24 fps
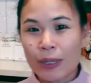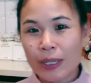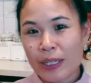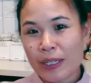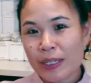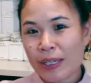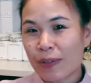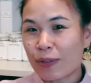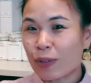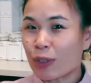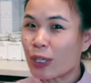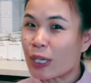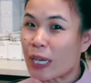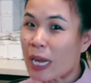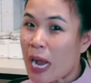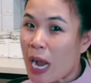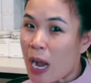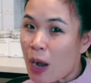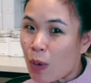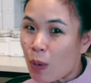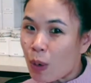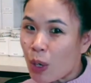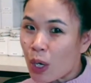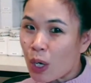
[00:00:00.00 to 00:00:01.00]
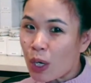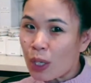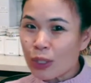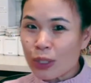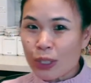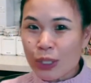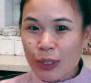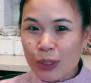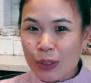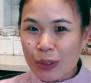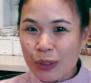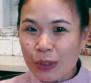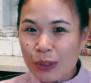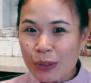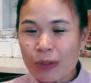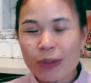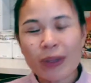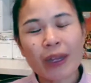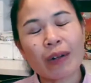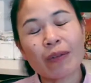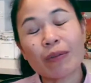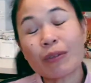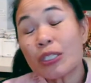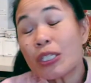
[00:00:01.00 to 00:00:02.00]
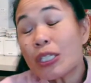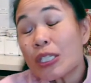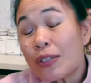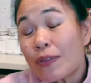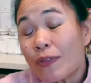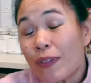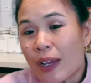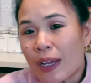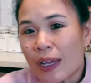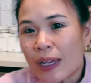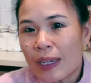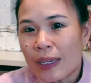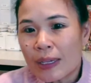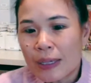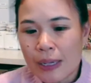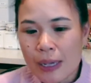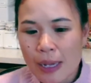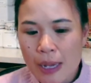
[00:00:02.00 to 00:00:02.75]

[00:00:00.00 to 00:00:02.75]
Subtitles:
is after an hour or two, and which is fine.